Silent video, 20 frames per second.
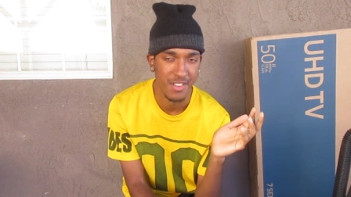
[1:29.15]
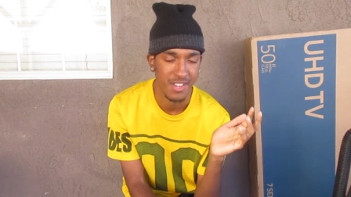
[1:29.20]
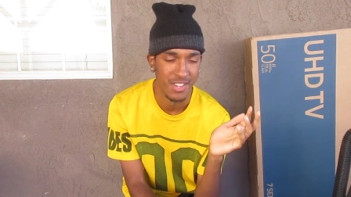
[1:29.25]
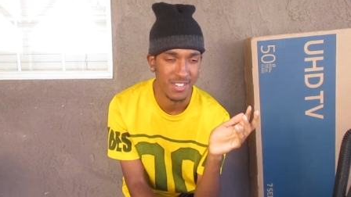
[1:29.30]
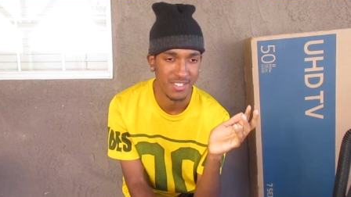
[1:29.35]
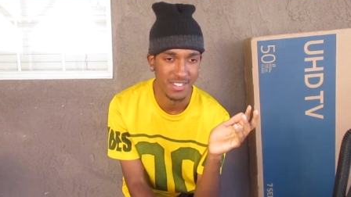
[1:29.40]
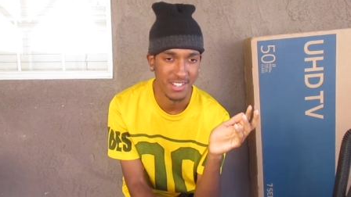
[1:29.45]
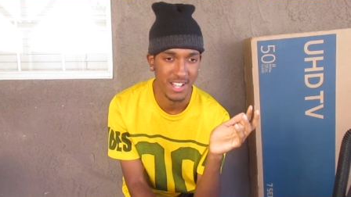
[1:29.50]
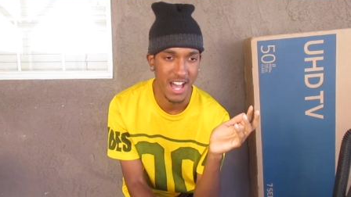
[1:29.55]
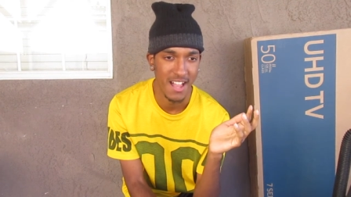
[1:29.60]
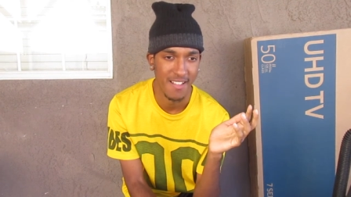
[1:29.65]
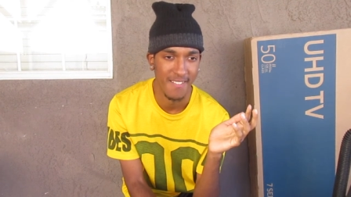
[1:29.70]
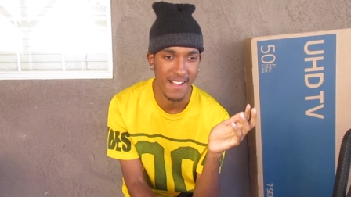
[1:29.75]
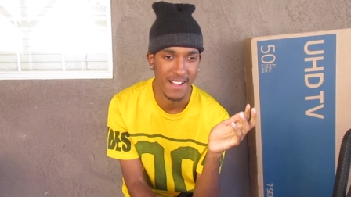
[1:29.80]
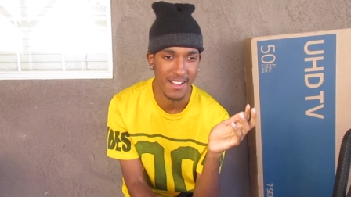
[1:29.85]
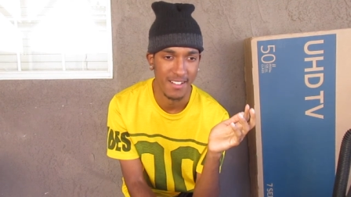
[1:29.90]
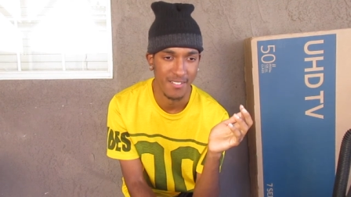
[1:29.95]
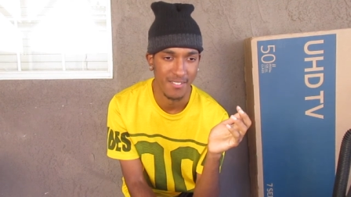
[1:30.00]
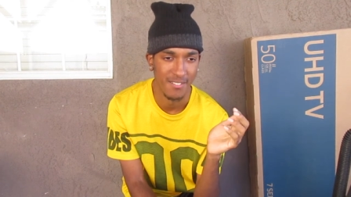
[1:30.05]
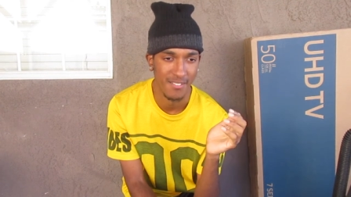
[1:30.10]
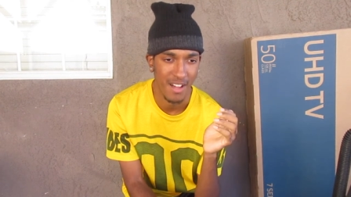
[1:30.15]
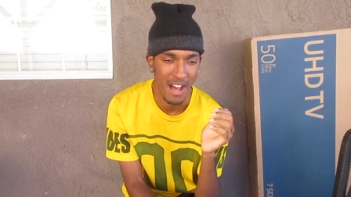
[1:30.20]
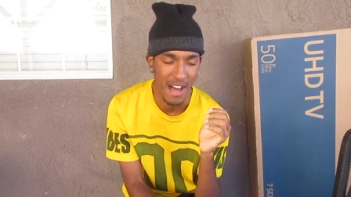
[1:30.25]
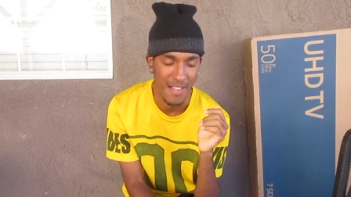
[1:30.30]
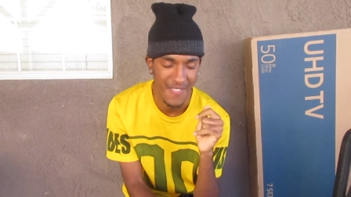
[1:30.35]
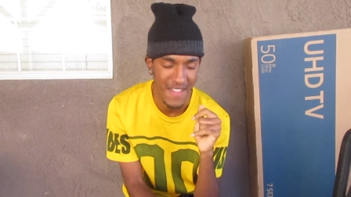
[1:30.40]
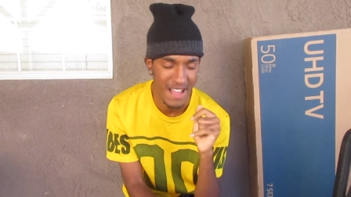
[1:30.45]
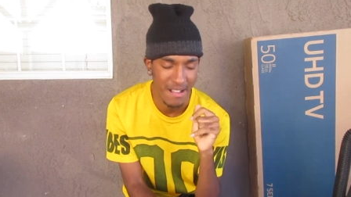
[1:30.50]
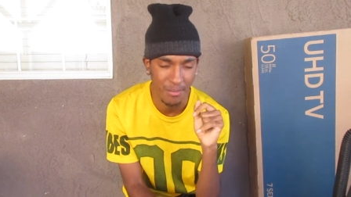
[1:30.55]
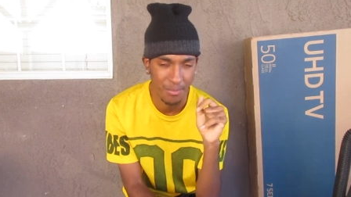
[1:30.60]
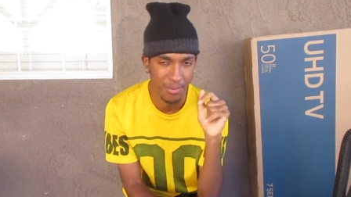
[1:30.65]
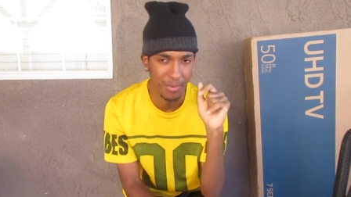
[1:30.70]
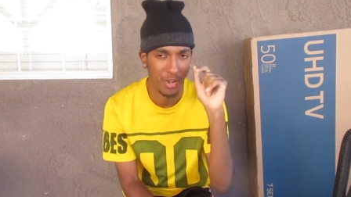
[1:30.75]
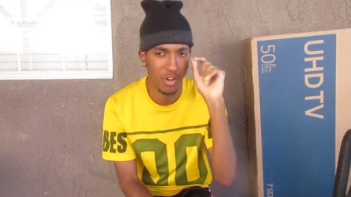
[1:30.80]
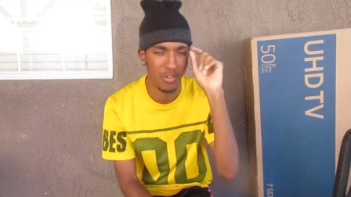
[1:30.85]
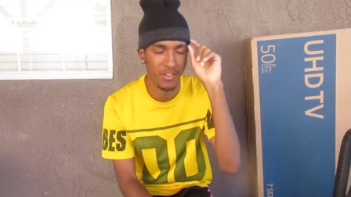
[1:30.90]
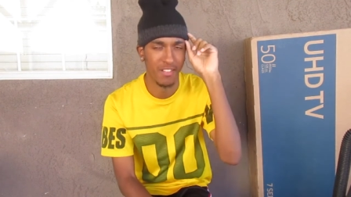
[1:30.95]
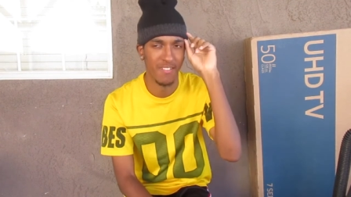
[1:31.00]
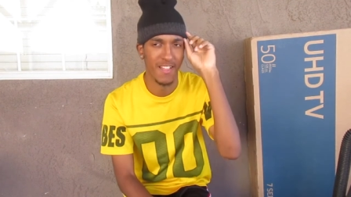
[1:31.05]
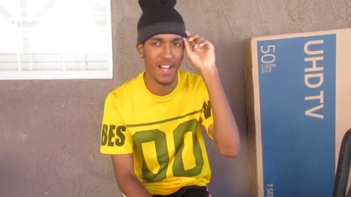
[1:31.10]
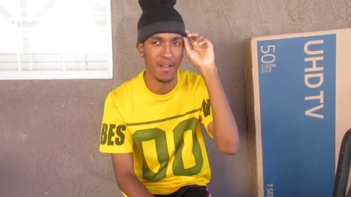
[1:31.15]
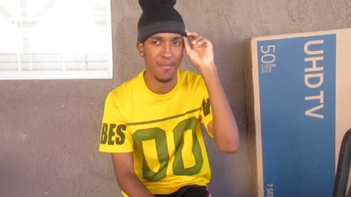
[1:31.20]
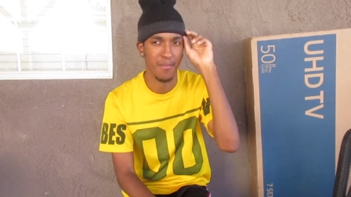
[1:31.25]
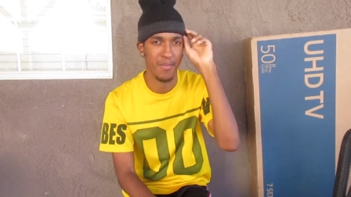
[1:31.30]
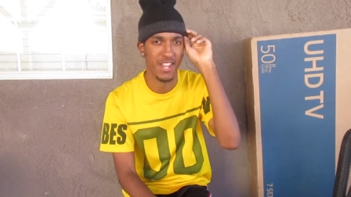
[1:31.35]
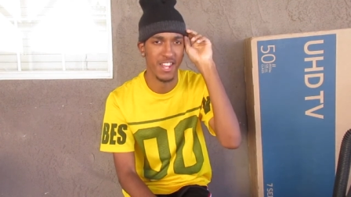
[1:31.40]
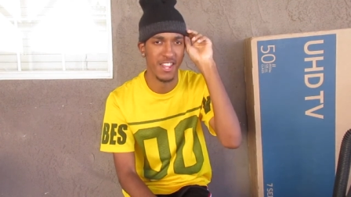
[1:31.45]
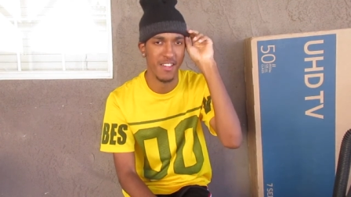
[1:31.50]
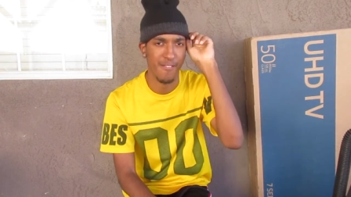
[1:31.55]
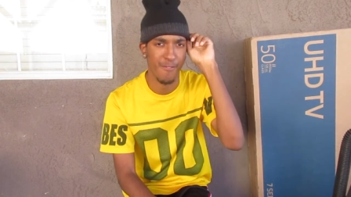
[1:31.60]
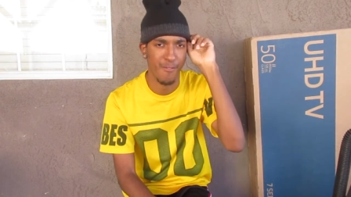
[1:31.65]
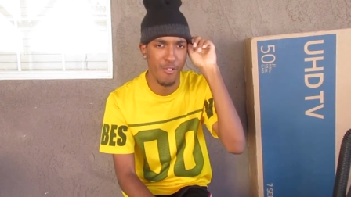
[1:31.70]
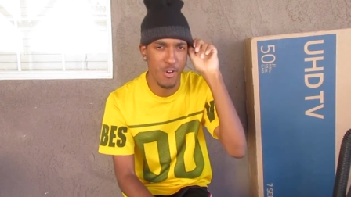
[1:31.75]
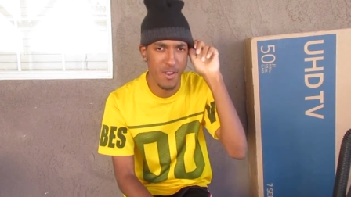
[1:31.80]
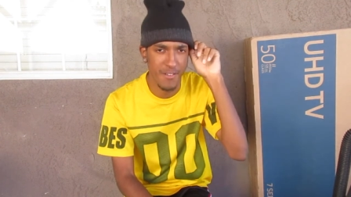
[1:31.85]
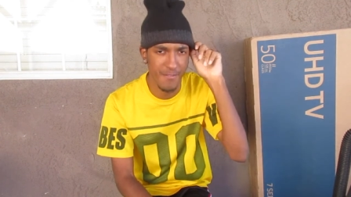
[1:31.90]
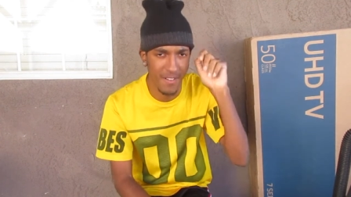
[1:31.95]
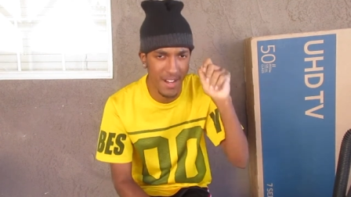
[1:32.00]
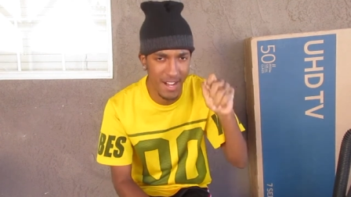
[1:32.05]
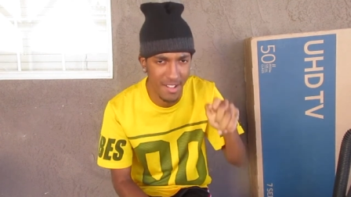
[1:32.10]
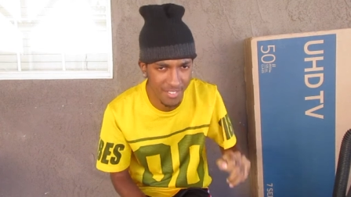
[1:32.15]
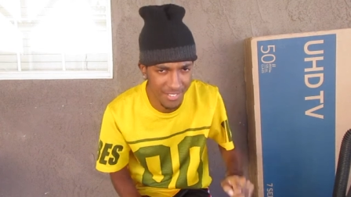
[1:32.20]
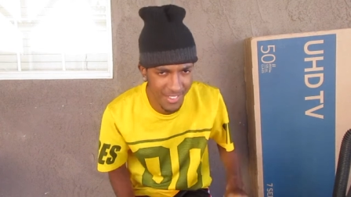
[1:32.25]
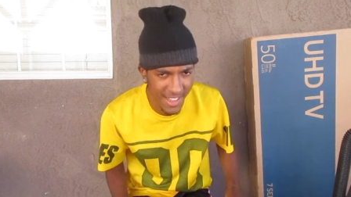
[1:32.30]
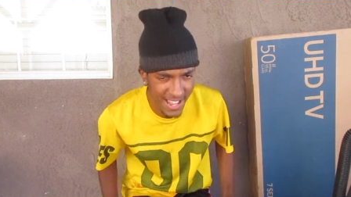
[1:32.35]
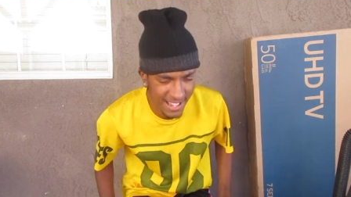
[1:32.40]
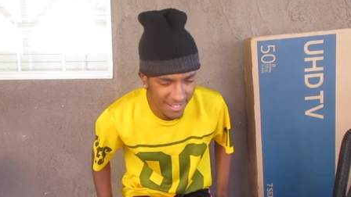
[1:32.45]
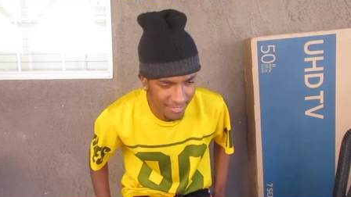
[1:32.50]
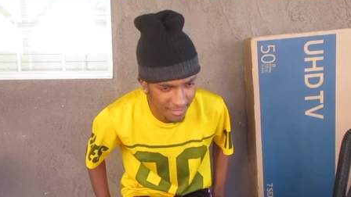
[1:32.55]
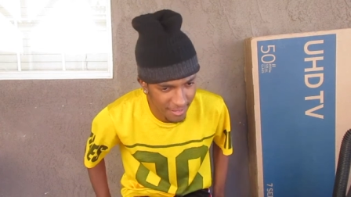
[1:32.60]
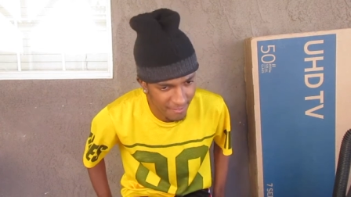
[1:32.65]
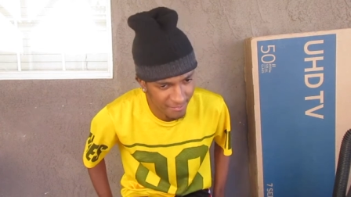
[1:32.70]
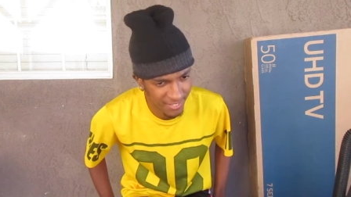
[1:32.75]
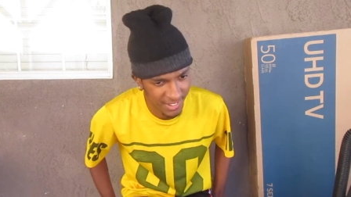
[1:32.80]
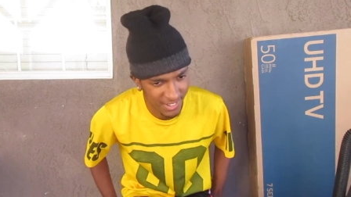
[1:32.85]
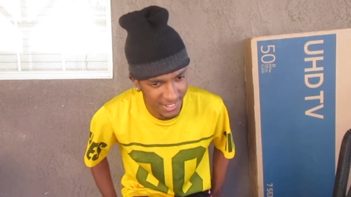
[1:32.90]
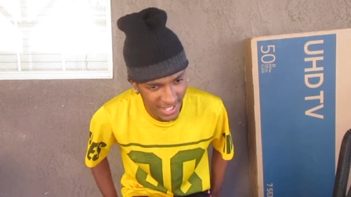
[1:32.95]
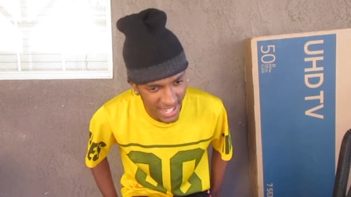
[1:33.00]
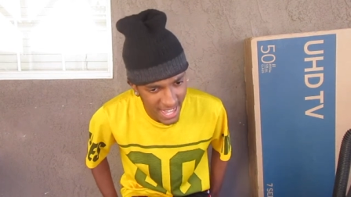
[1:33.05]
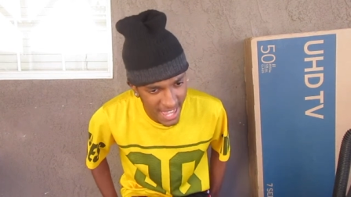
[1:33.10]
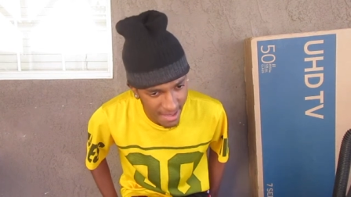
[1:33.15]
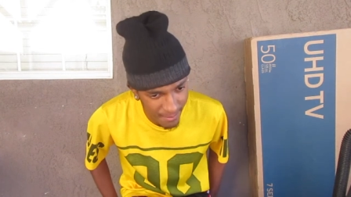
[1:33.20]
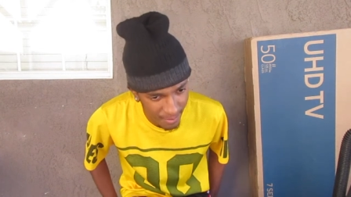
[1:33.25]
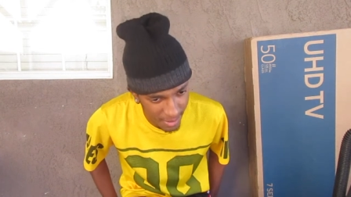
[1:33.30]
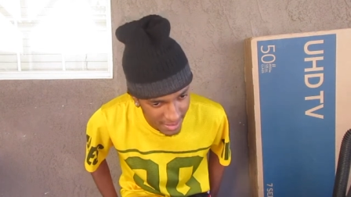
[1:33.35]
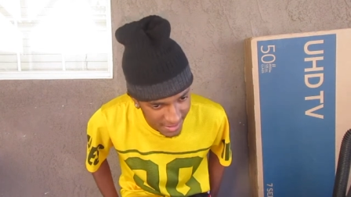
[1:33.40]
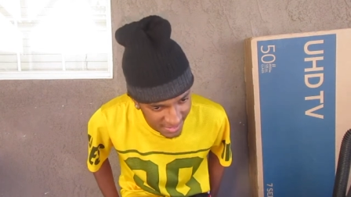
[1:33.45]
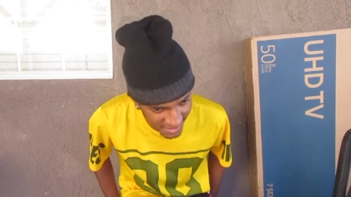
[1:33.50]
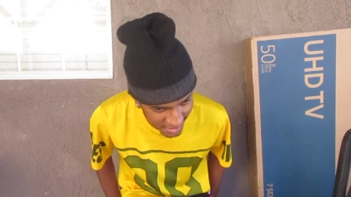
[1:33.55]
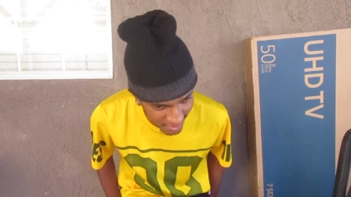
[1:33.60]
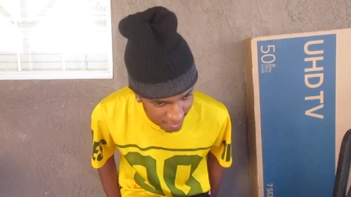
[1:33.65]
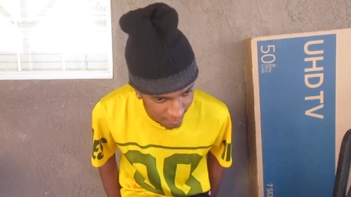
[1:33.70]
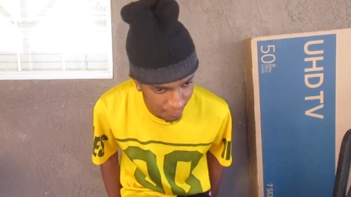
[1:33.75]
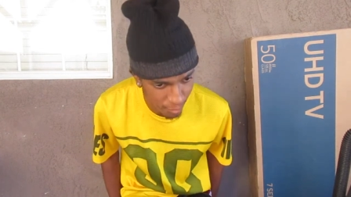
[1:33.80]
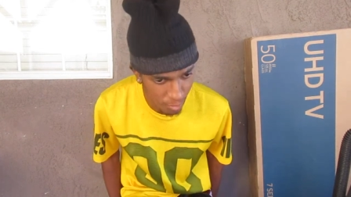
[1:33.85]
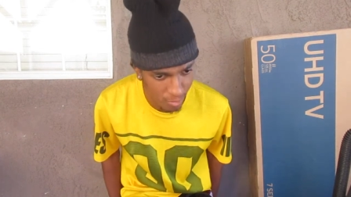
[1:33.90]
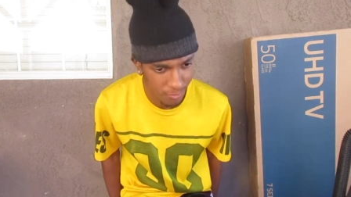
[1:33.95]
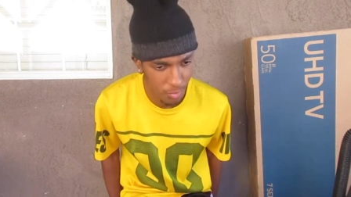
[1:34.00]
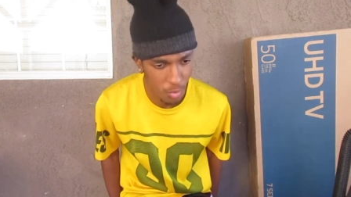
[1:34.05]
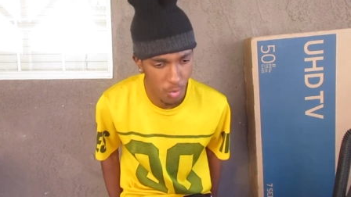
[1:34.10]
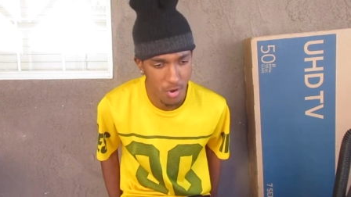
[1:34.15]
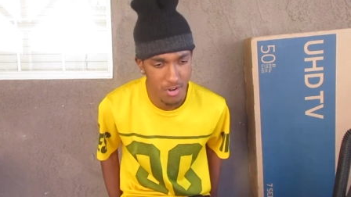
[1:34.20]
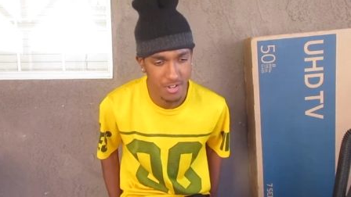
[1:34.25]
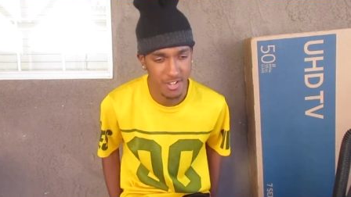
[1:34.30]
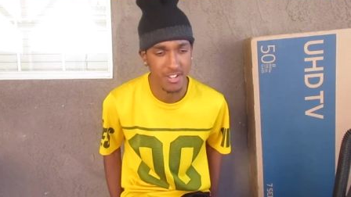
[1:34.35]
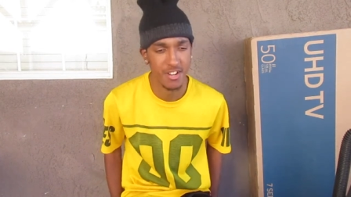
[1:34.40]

it's got like I think it was only like a minute and 45 seconds left in the game uh, in the fourth quarter.